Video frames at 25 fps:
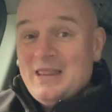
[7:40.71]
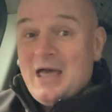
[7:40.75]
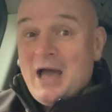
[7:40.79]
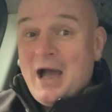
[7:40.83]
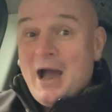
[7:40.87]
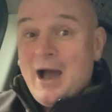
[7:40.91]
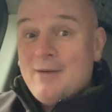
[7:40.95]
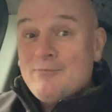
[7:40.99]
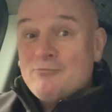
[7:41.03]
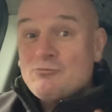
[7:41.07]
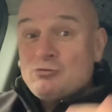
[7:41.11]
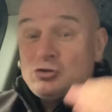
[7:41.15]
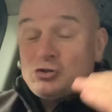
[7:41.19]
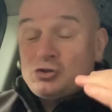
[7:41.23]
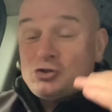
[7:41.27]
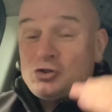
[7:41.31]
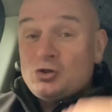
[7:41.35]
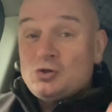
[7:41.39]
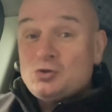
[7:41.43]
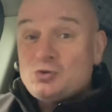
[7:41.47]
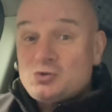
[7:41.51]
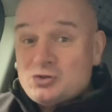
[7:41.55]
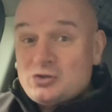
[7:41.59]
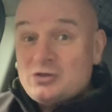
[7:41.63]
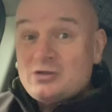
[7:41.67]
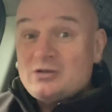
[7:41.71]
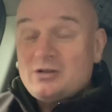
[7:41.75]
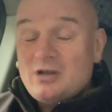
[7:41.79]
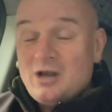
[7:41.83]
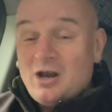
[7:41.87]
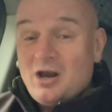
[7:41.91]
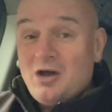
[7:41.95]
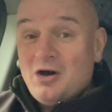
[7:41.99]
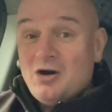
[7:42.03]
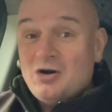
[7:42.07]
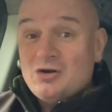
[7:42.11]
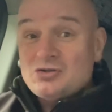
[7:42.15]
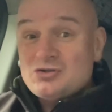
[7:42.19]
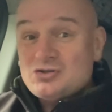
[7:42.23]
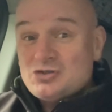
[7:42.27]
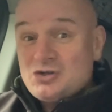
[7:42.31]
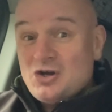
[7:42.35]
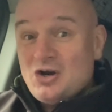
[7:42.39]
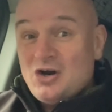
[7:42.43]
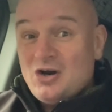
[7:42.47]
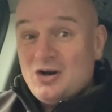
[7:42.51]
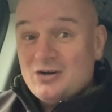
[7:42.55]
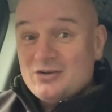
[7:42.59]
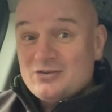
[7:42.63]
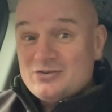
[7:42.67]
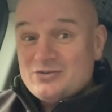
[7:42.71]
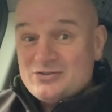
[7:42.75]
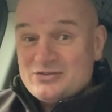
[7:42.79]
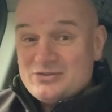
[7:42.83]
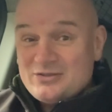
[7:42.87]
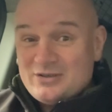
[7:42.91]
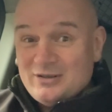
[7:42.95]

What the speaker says: I'm reducing the large gardens.